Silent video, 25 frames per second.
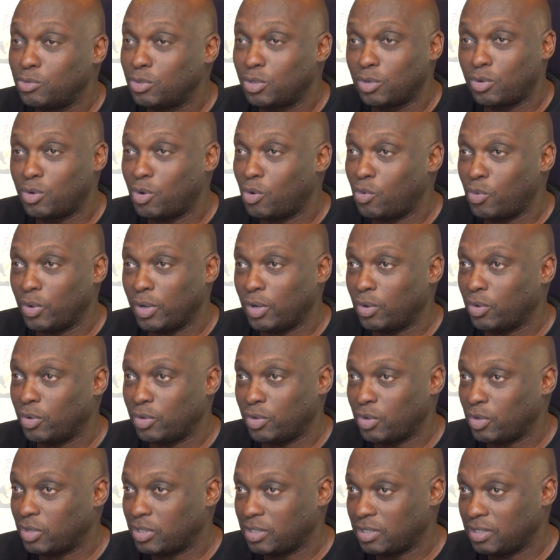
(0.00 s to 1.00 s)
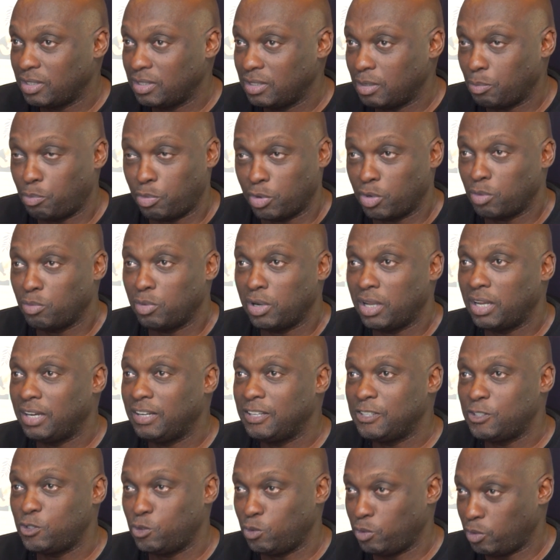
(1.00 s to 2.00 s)
will go well or not, the bottom line
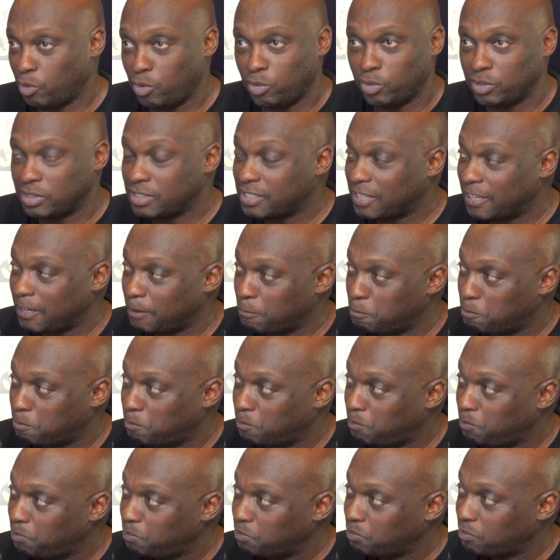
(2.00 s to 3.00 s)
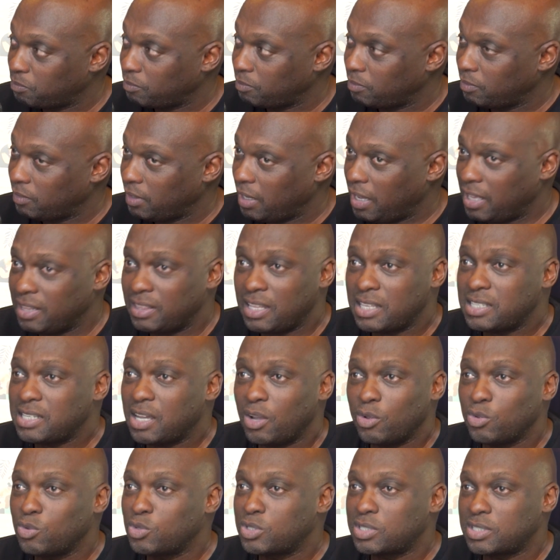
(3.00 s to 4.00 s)
is you are on time. And that's how
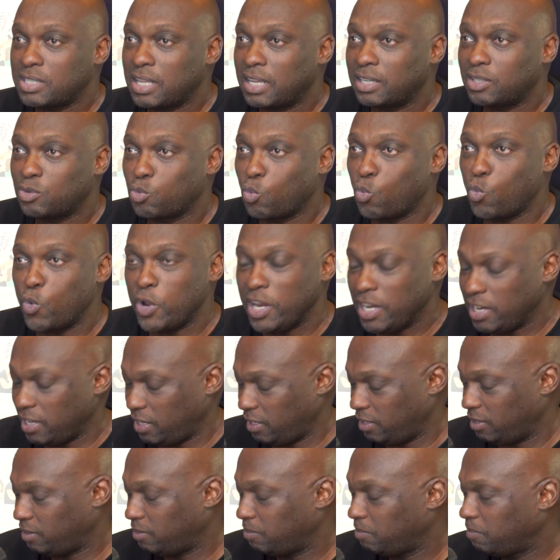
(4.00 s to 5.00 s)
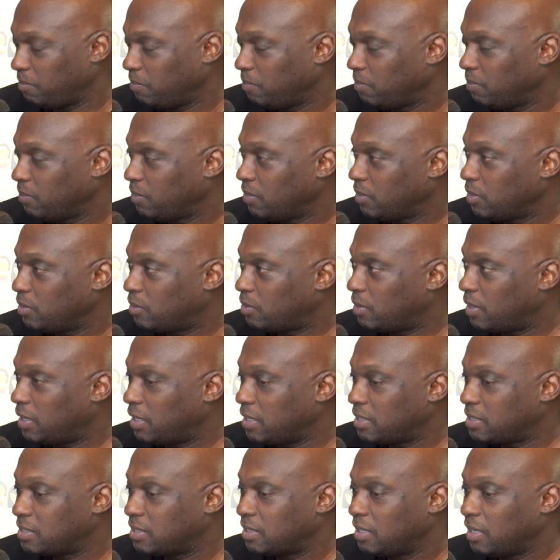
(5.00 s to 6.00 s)
you start winning,
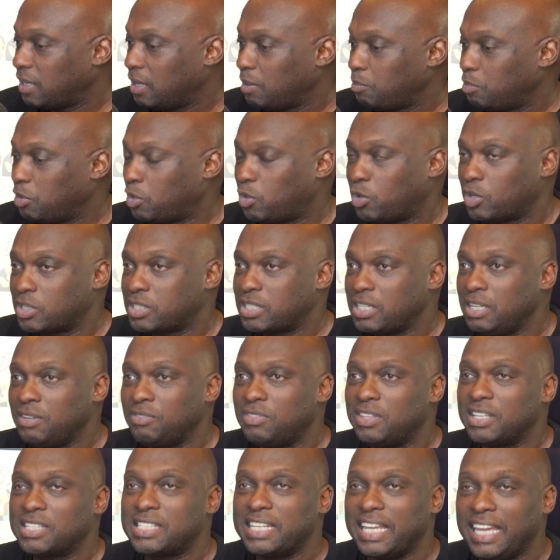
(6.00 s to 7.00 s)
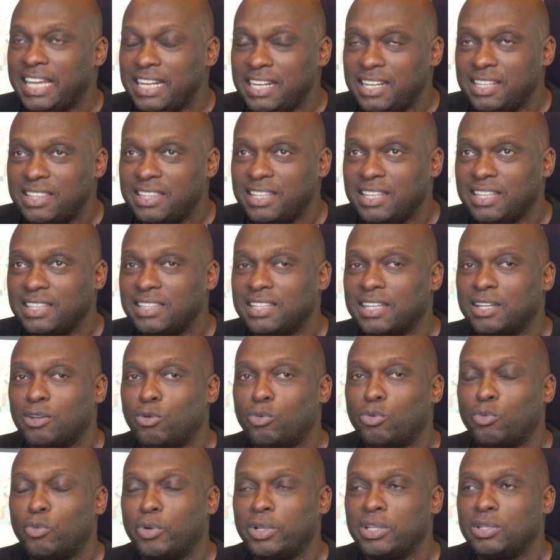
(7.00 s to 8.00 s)
right? Because if there's anything that
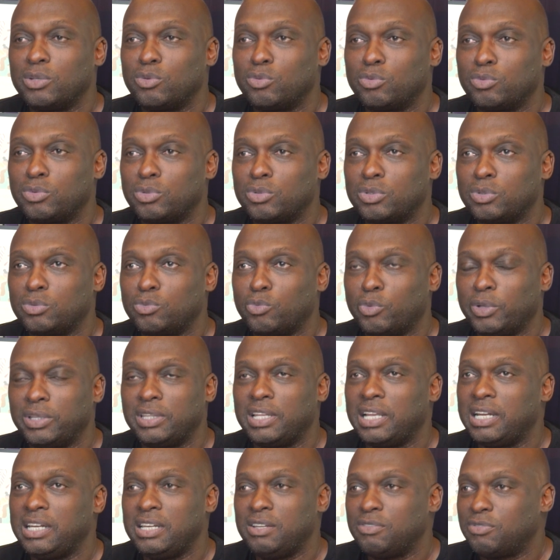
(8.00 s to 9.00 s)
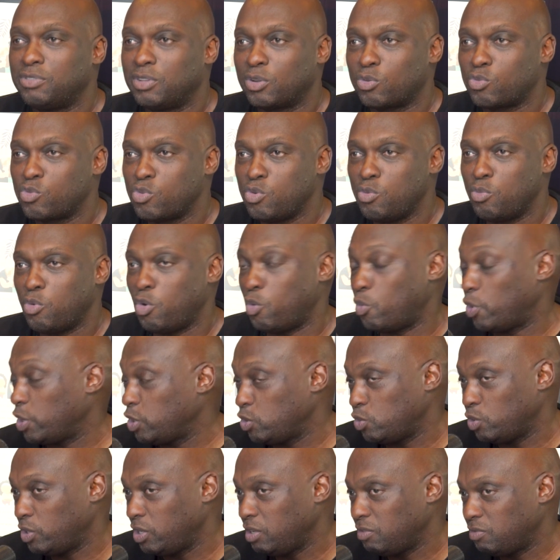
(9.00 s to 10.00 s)
when they leave the room or when
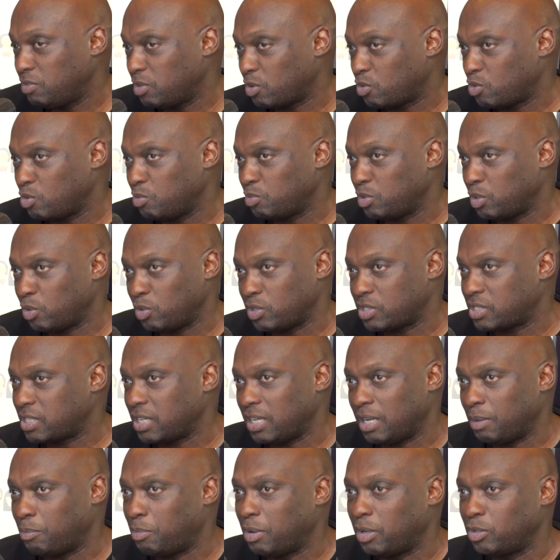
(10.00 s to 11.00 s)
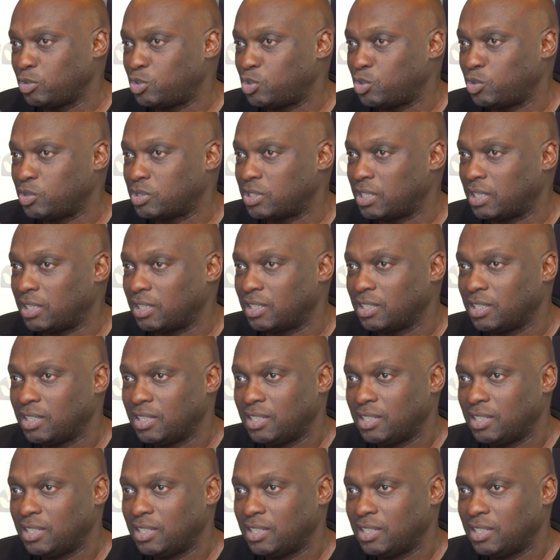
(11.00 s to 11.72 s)
you leave the room, they'll say about you, it's like,